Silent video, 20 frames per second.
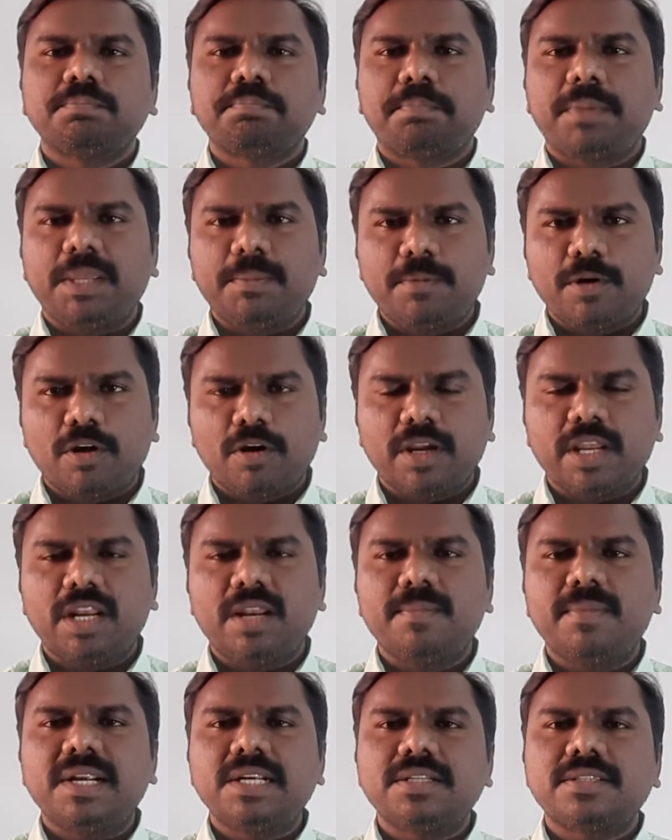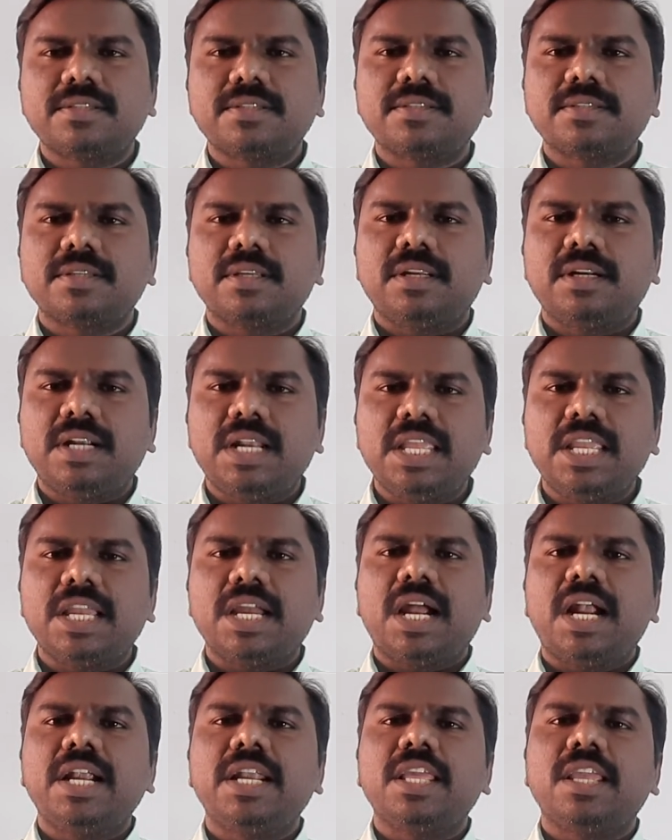P block elements, D
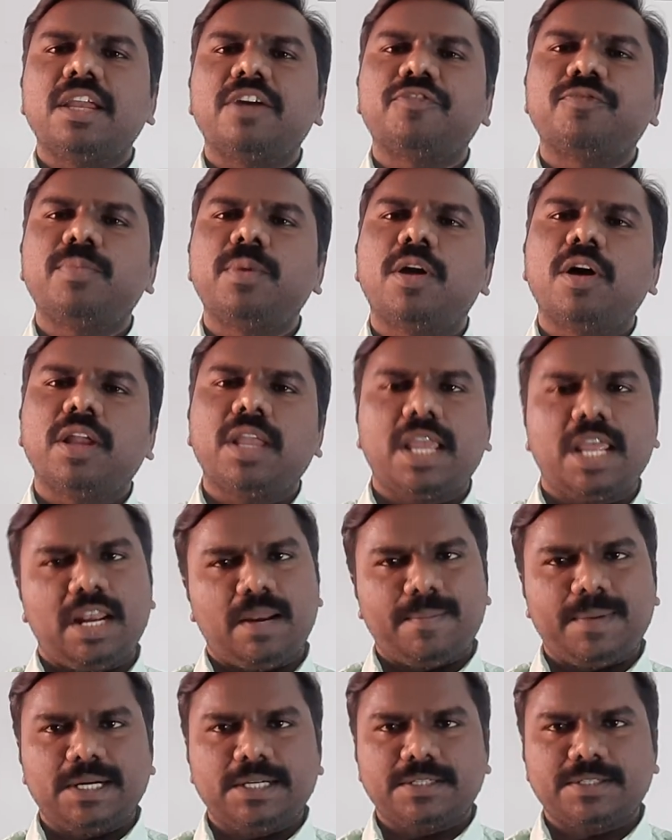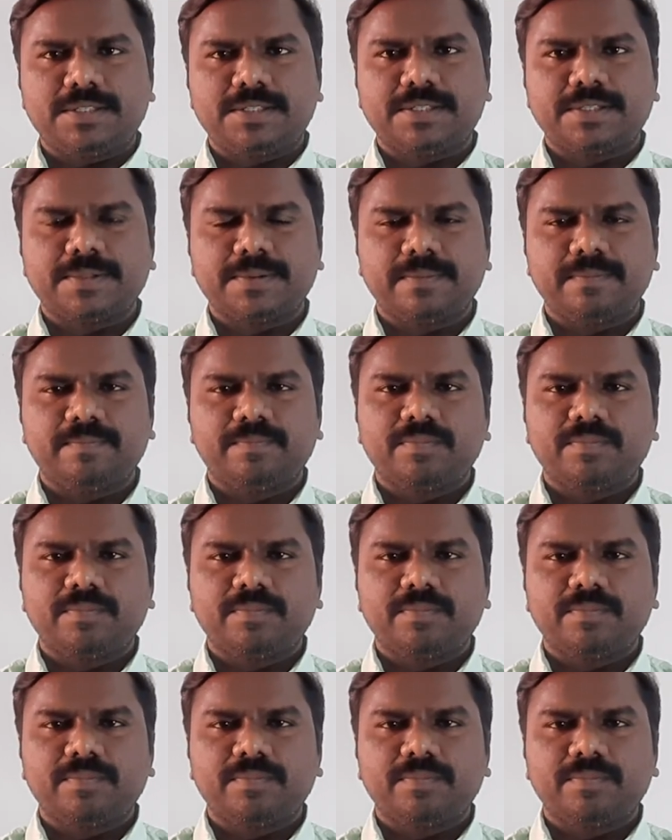and F block elements.